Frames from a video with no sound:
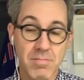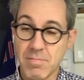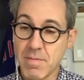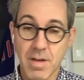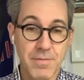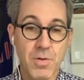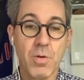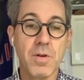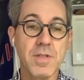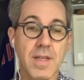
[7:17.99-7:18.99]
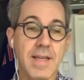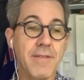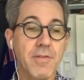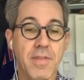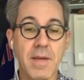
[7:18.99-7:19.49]
Of
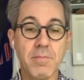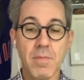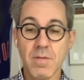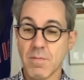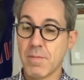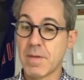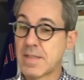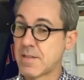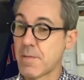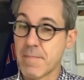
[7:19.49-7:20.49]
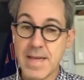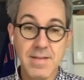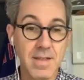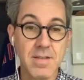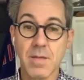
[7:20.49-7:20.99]
course, like everything, it's
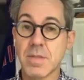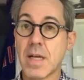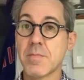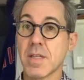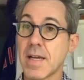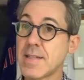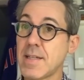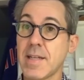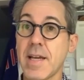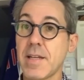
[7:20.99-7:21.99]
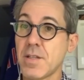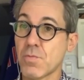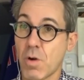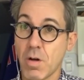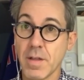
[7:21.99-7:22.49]
amazing. Sometimes a
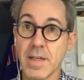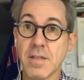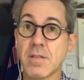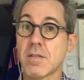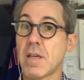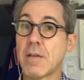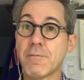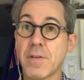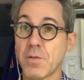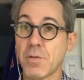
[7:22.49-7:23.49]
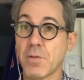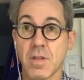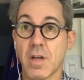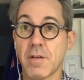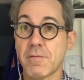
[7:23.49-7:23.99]
1980s Rawlings
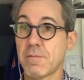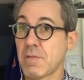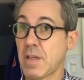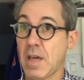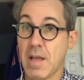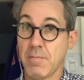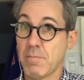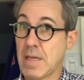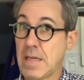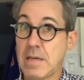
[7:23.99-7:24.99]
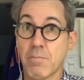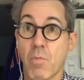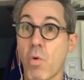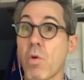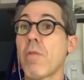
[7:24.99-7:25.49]
infielder's glove can
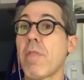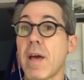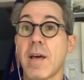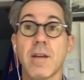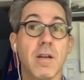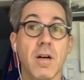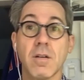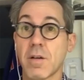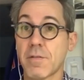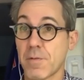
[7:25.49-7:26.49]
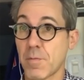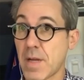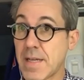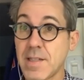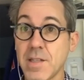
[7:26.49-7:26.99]
be more than a
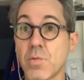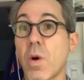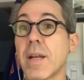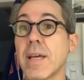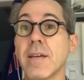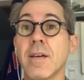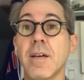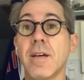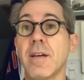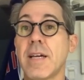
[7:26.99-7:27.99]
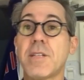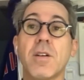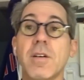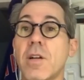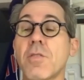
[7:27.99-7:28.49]
glove from 1920.
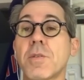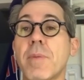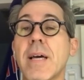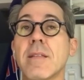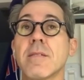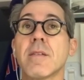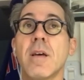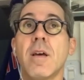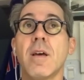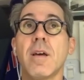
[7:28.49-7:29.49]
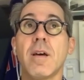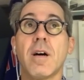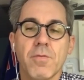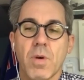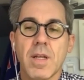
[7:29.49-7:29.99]
Wow. It all depends.
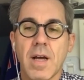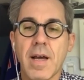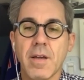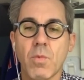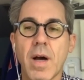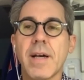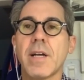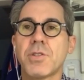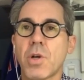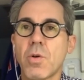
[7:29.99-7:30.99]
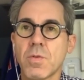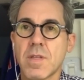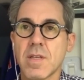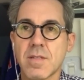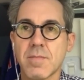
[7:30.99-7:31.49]
Part of why I
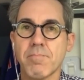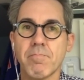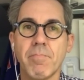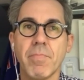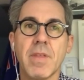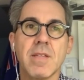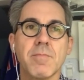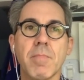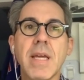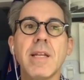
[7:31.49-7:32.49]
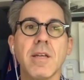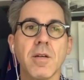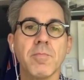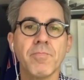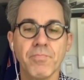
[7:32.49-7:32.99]
chose this
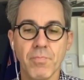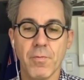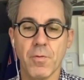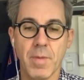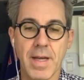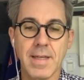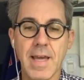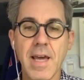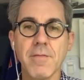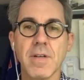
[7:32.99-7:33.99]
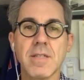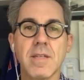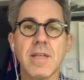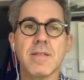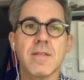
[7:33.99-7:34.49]
medium for my
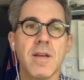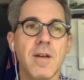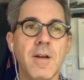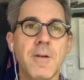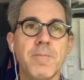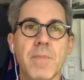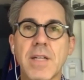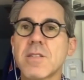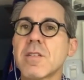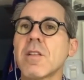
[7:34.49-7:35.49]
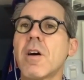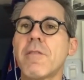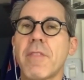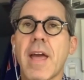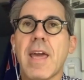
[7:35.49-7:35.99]
canvas is I
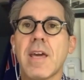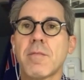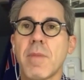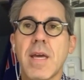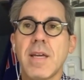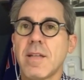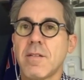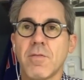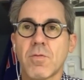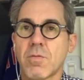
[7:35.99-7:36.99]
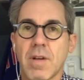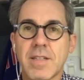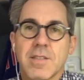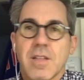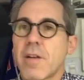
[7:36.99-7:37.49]
just love the handmade.
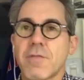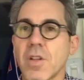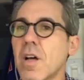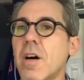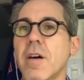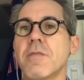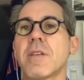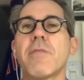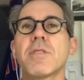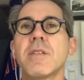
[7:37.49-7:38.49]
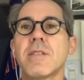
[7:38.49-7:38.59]
I just love gloves.